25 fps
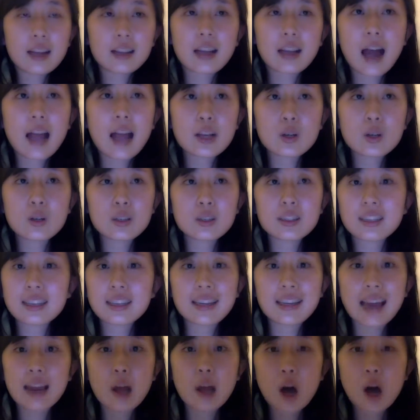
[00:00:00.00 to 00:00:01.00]
I couldn't
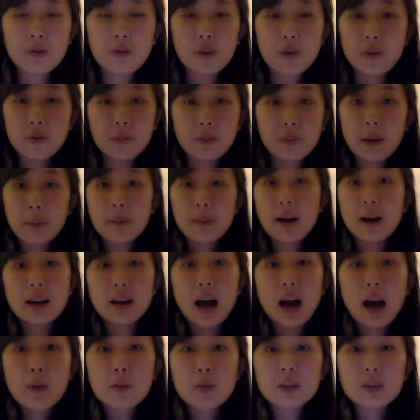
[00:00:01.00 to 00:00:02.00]
get off of my mind.
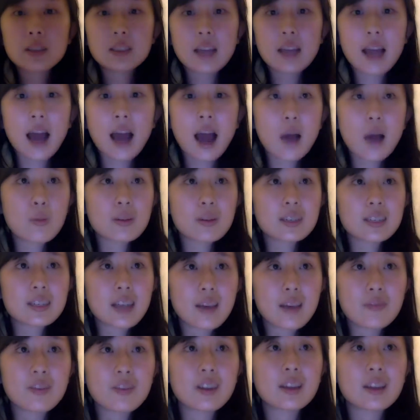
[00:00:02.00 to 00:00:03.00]
I would say I would
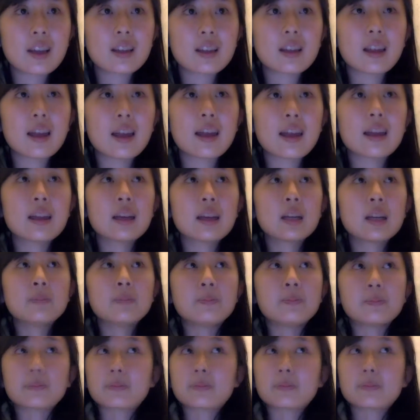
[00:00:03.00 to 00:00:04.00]
definitely,
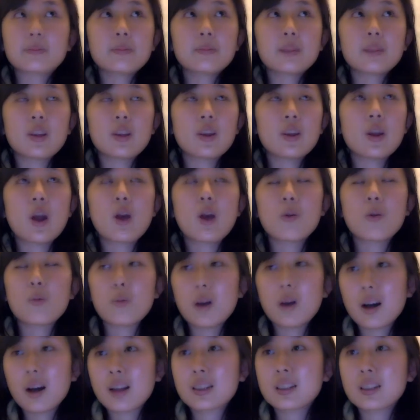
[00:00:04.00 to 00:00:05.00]

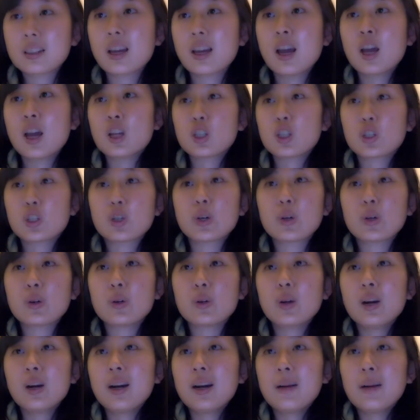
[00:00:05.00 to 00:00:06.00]
want
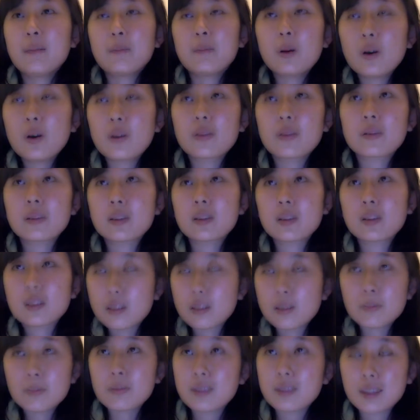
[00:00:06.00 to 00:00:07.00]
to put
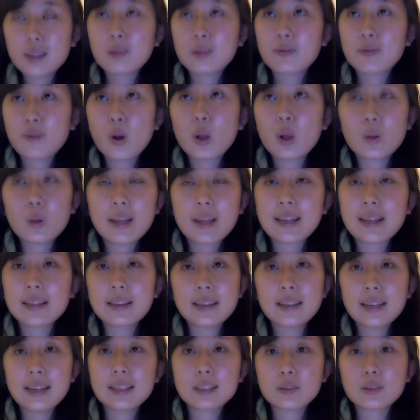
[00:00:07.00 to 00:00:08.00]
the following
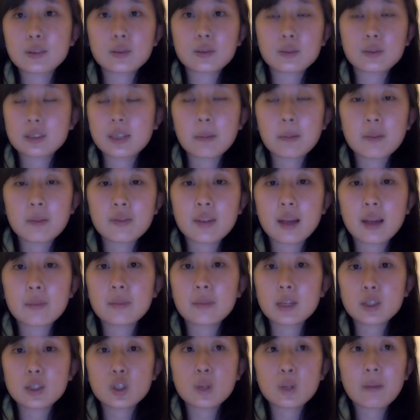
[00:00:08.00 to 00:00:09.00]
list, some of them,
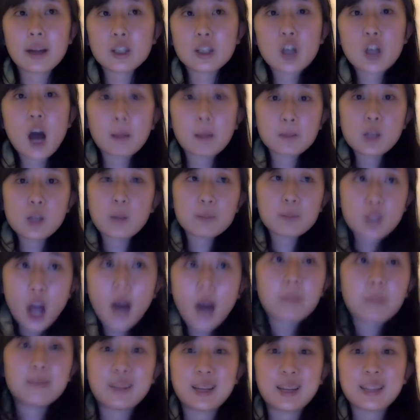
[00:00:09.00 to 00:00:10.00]
into my top
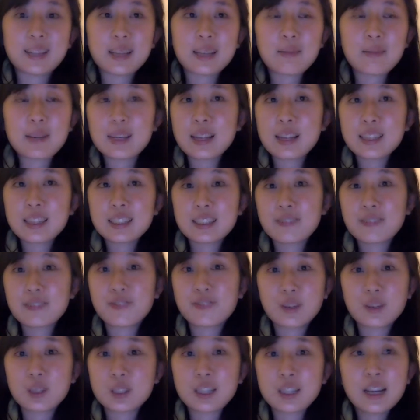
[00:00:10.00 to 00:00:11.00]
list. I mean, it's the
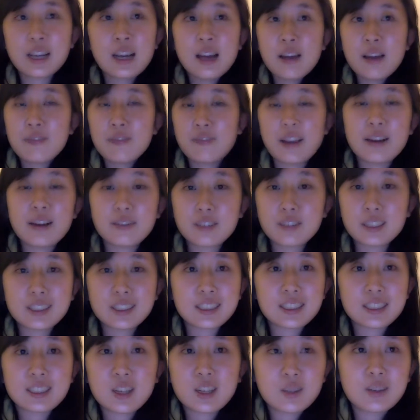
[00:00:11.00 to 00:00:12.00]
first
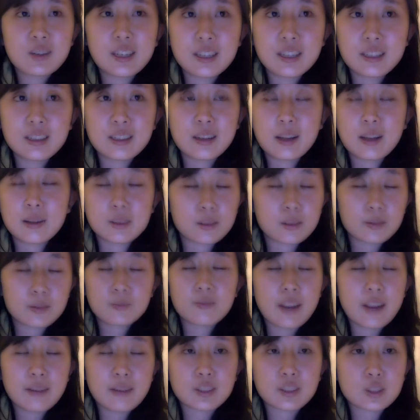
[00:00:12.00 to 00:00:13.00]
favorite Korean,
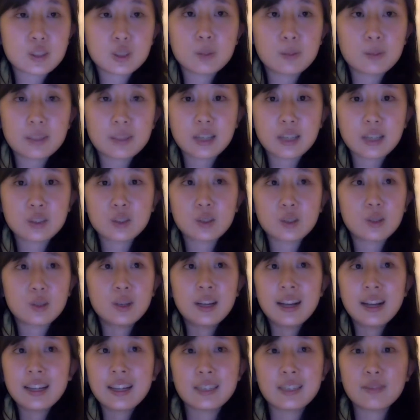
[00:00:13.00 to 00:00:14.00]
favorite supernatural
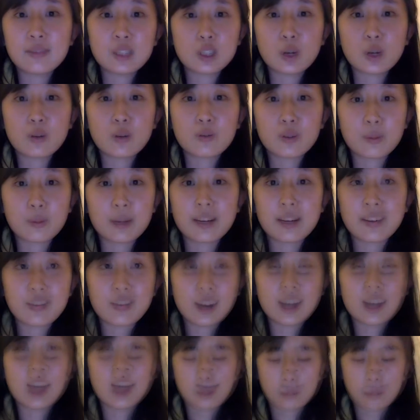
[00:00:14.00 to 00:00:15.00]
TV show for me
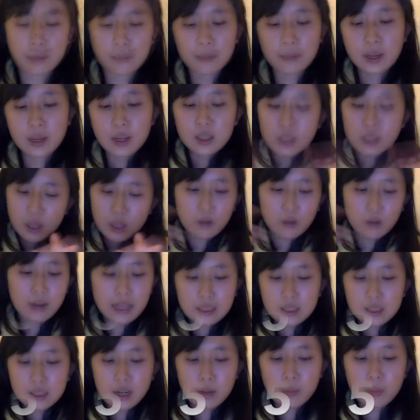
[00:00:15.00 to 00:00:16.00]
right now. So
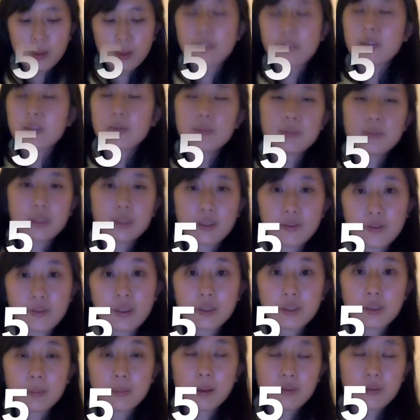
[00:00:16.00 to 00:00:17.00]
let's start with
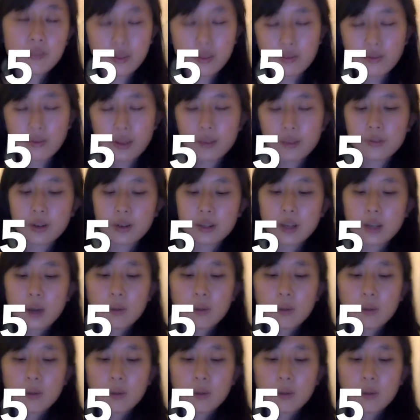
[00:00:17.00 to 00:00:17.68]
my fifth favorite.